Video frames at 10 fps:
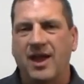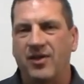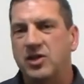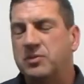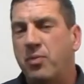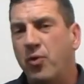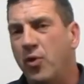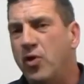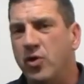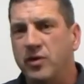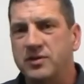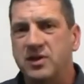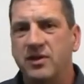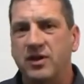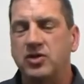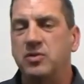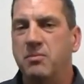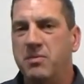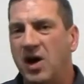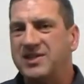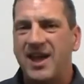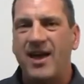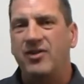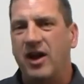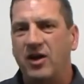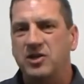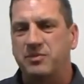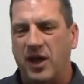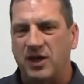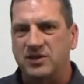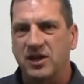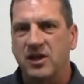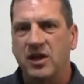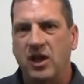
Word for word: And this proves that you must have an airspace